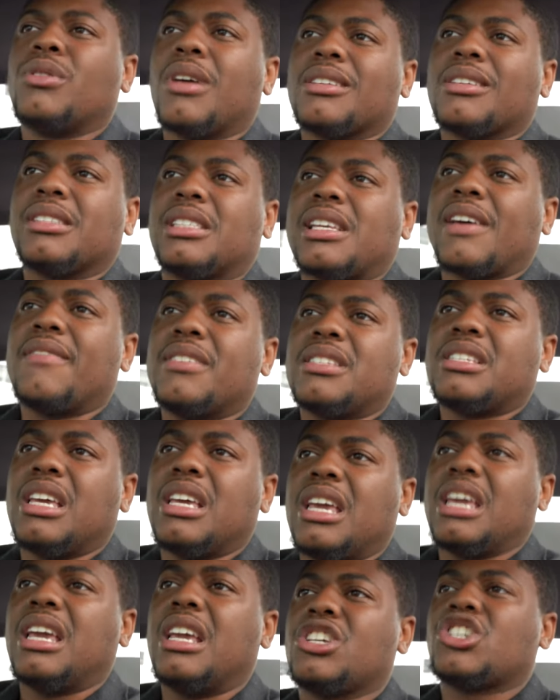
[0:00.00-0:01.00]

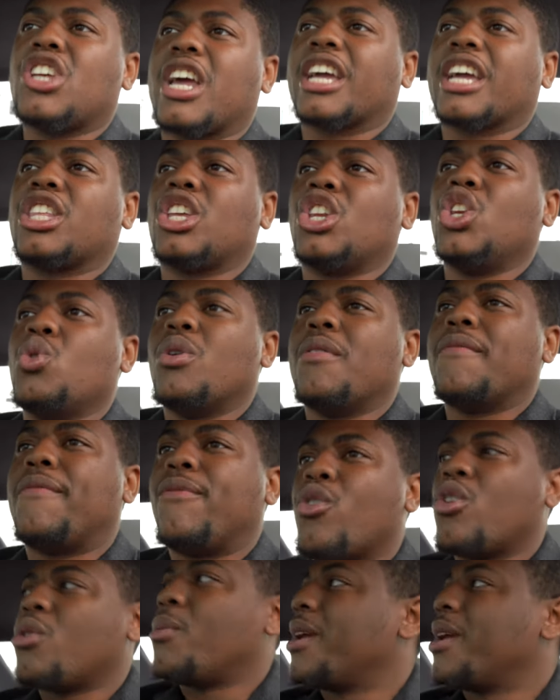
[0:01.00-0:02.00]
2017 should i get the new
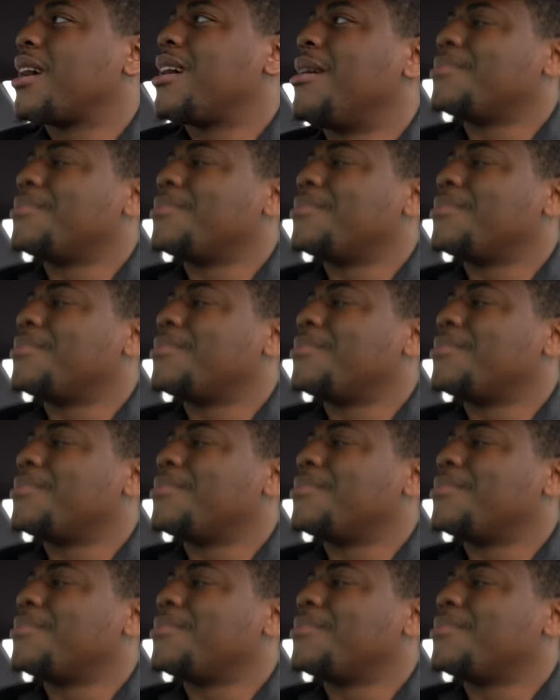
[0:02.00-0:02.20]
m4 when it